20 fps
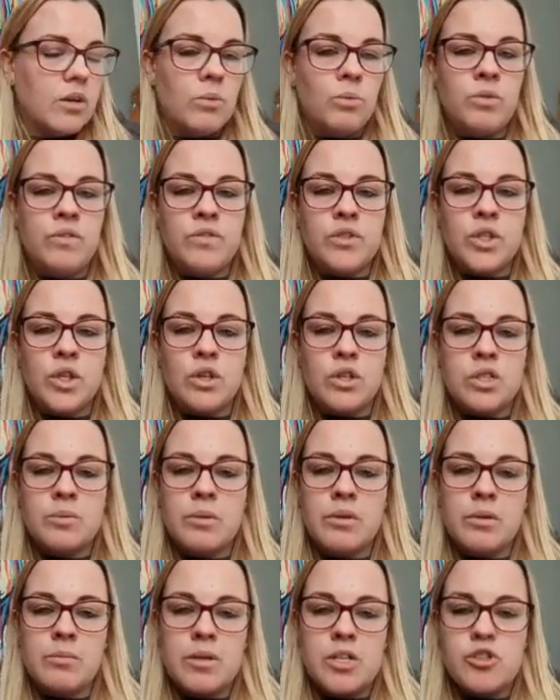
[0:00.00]
We've talked
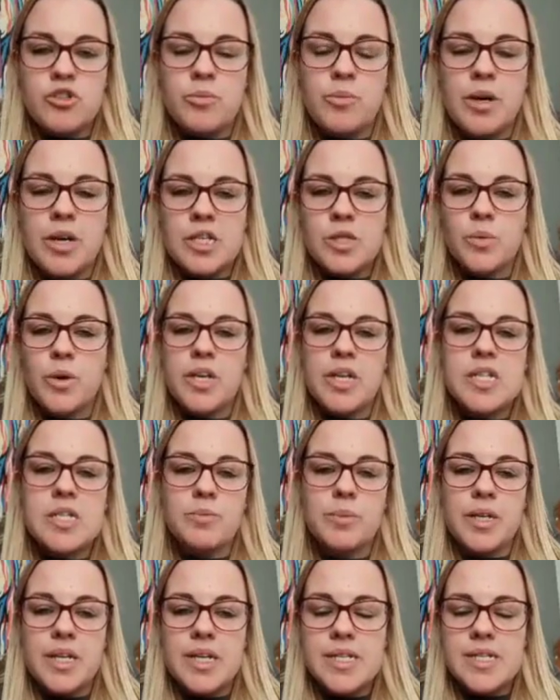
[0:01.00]
about the mystery bags where you
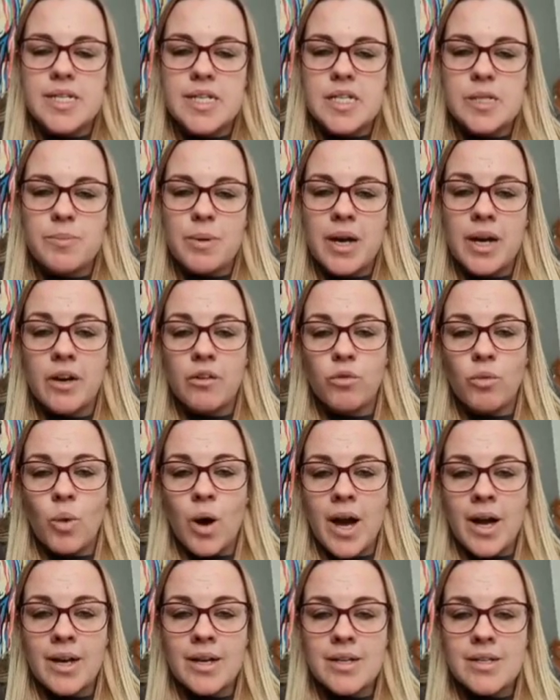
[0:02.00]
split a 6-pack of
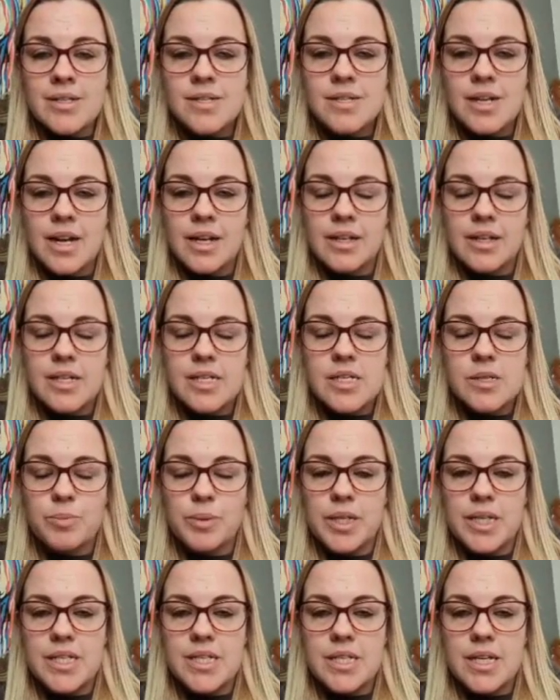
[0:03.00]
wax and you
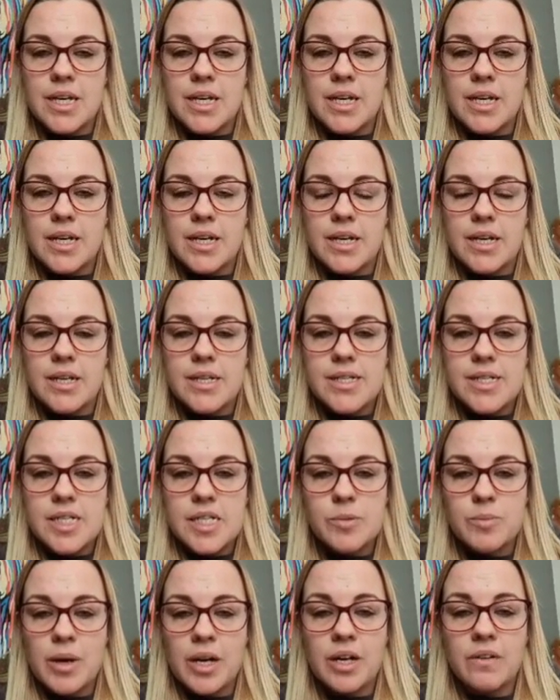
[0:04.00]
split a
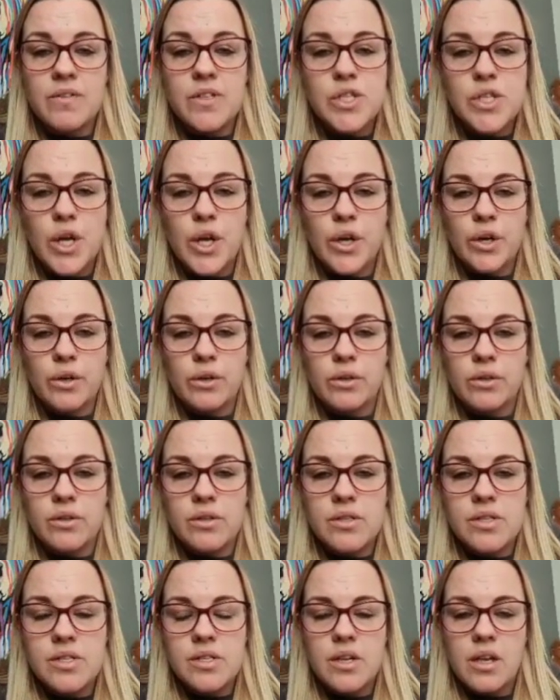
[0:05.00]
6-pack of
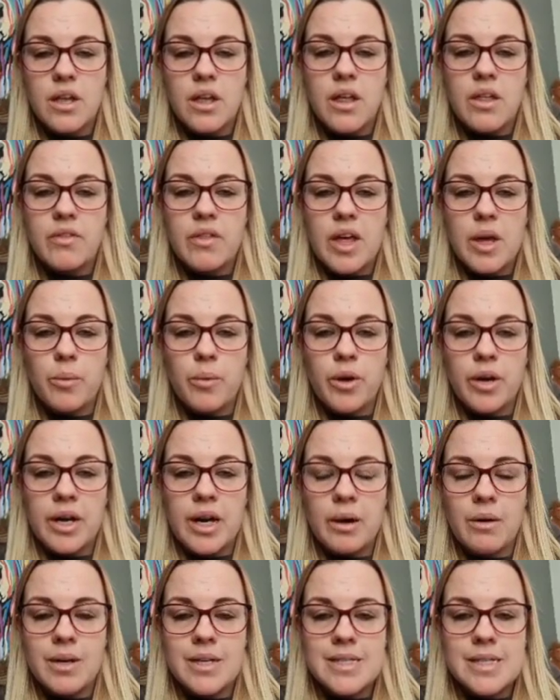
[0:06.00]
circles. They
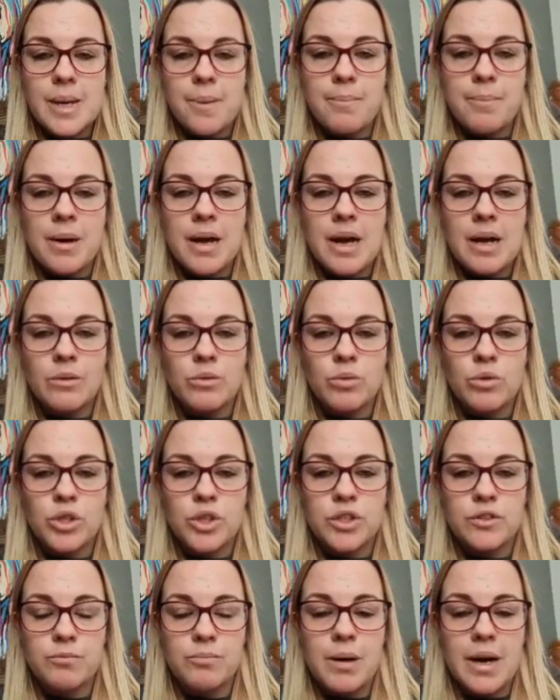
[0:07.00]
work out at £10
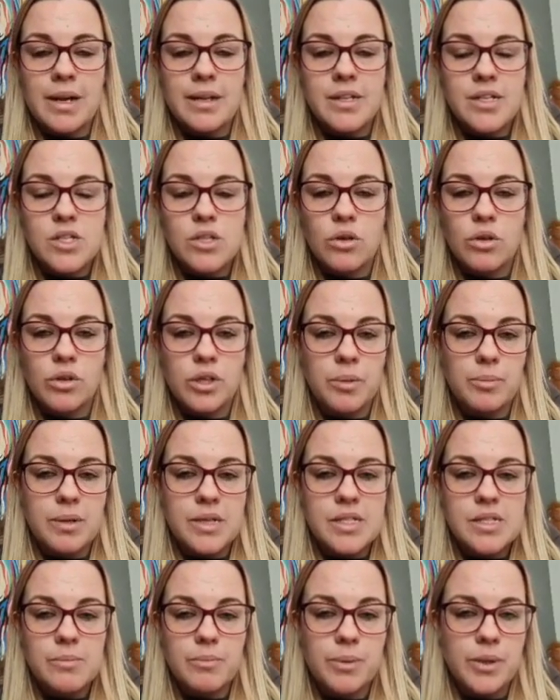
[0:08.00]
once you've minused all your
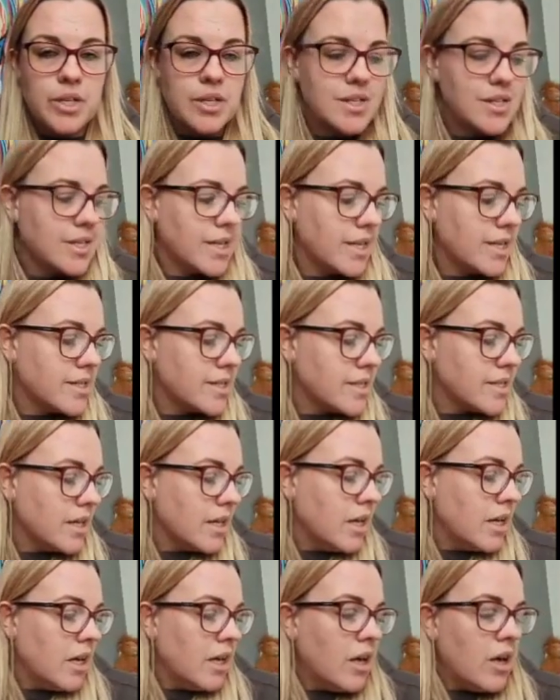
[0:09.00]
bits and pieces.
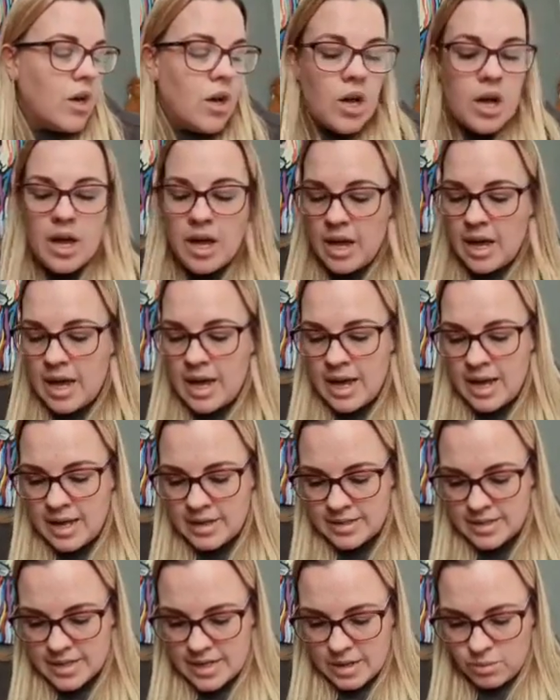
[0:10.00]

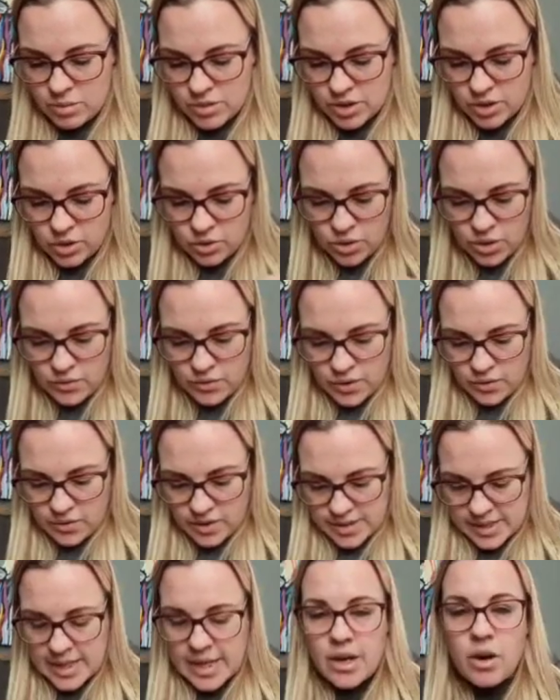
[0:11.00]
And I was looking the
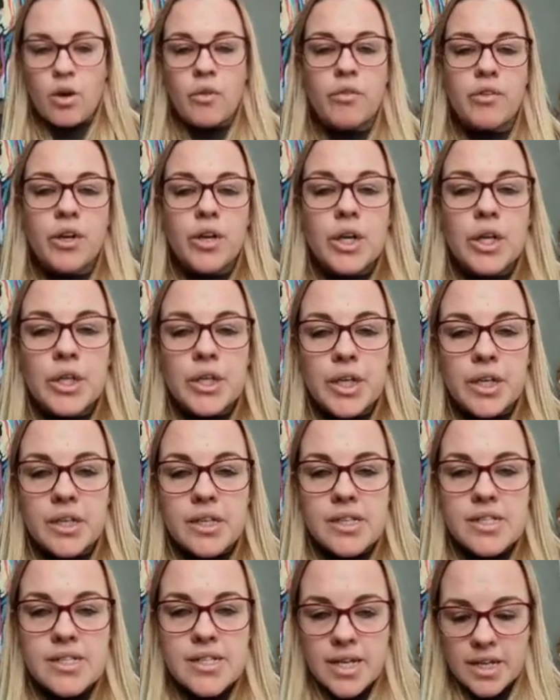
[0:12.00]
other day on the
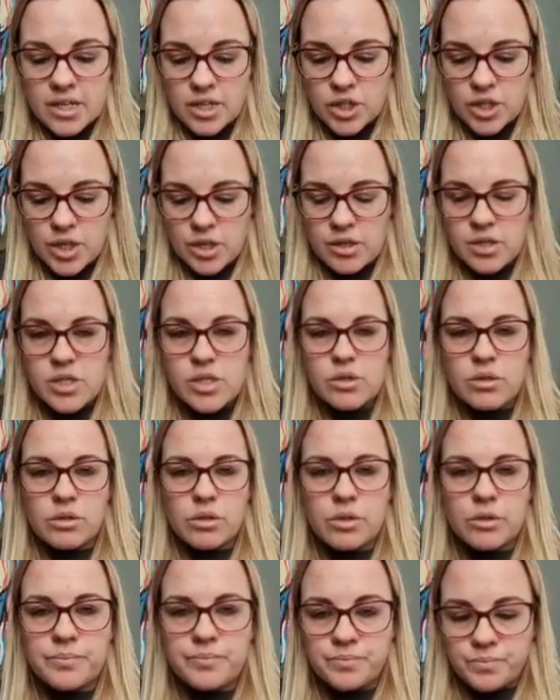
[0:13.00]
clearance section,
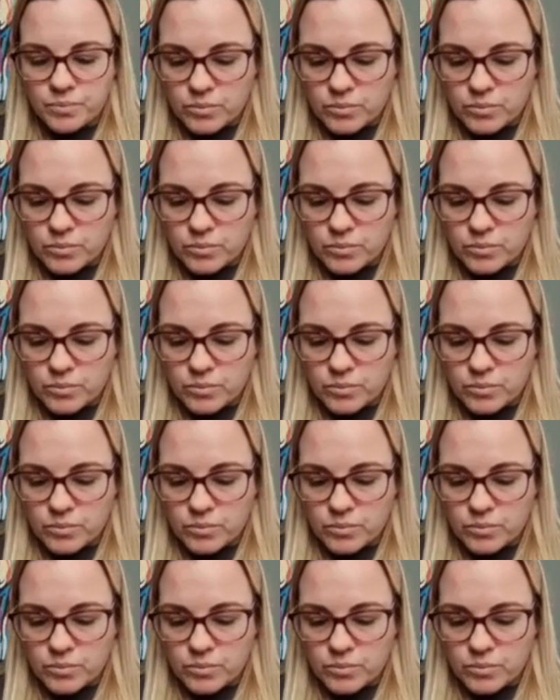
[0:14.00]
so